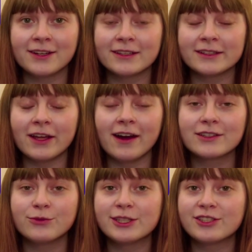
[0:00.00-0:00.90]

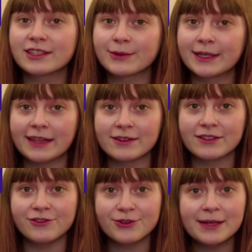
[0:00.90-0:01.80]
unlocked, which is
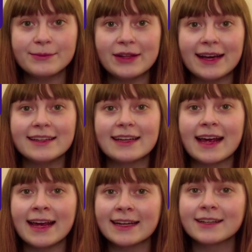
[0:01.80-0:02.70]
3,000 Dreamlight,
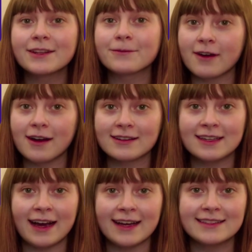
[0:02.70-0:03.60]
and the
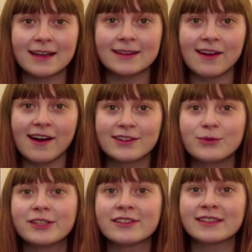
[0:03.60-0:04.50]
Frosted Heights unlocked,
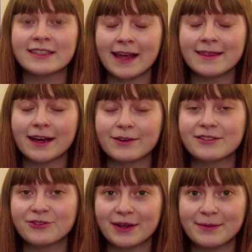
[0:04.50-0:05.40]
which is
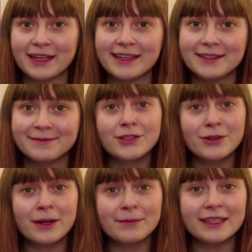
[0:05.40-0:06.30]
10,000 Dreamlight.
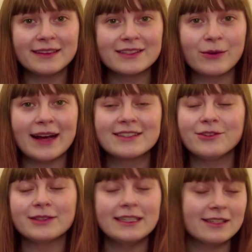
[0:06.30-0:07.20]
To complete this quest,
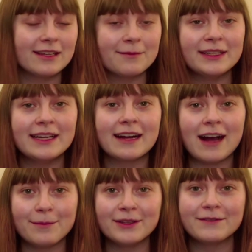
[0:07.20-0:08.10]
you'll need to complete a
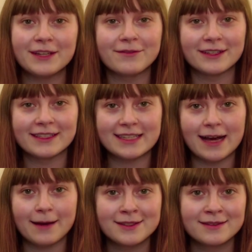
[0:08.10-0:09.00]
couple of different
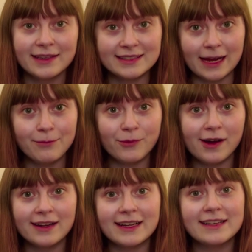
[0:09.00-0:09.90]
steps. Step
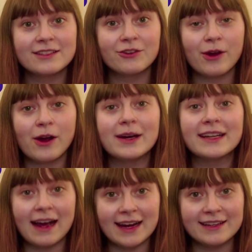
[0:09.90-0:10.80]
1 is to grow
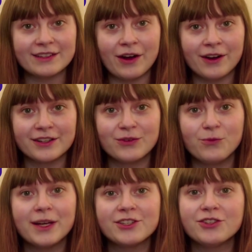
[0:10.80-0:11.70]
an ice heart,
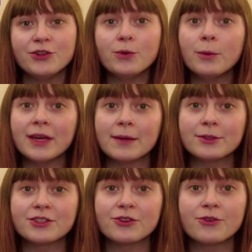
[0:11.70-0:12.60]
which you will be
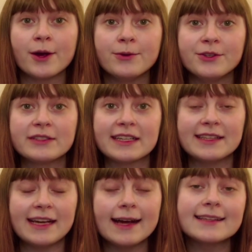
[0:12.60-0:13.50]
able to grow using
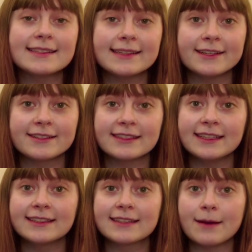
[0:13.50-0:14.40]
the ice tear
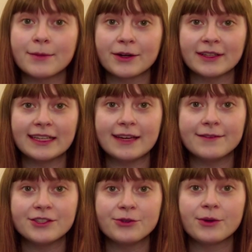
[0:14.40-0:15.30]
seeds that Merlin
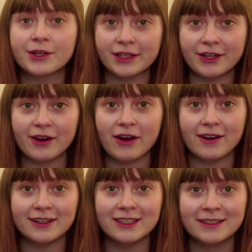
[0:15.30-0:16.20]
gives you earlier
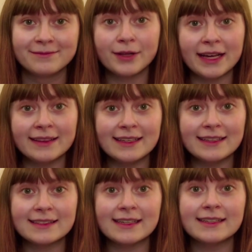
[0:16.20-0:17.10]
on. Plant
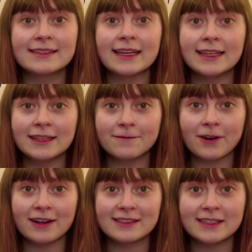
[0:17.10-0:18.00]
these seeds in the
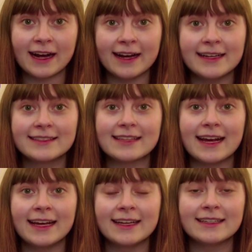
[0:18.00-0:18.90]
Frosted Heights
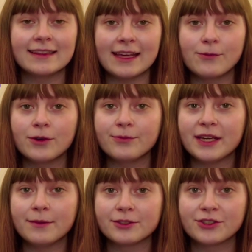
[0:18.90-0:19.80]
and they will
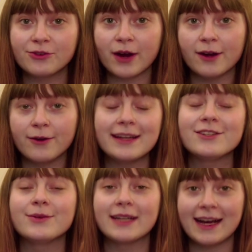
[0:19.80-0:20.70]
be able to grow
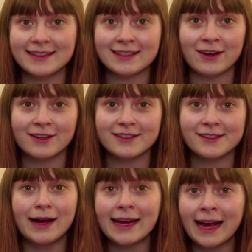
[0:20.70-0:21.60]
into an ice heart.
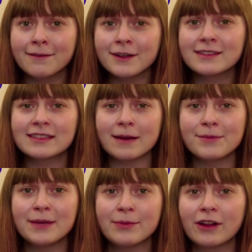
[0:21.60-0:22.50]
I have heard some
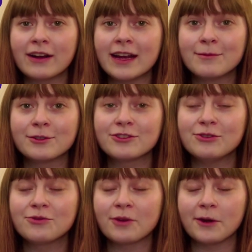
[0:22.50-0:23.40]
people are able
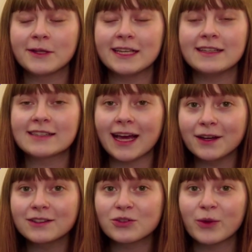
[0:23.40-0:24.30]
to grow these
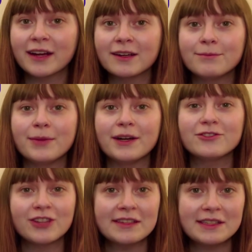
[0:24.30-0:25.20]
elsewhere,
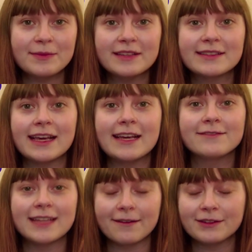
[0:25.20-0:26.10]
but just to be
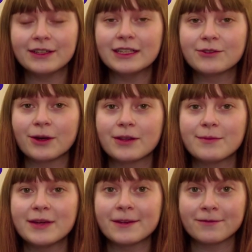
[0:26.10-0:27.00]
safe, definitely grow
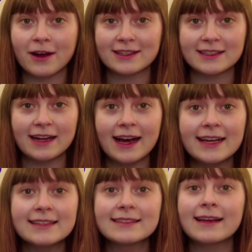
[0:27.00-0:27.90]
them in the Frosted
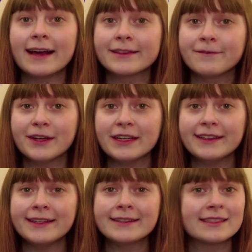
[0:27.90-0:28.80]
Heights. At the very
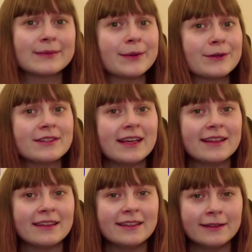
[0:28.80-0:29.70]
least, it's supposed to
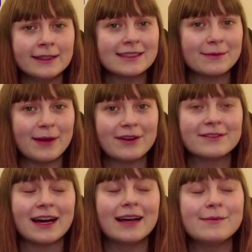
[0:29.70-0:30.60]
take the least amount
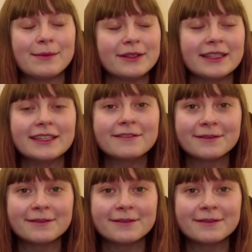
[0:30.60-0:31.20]
of time, I believe.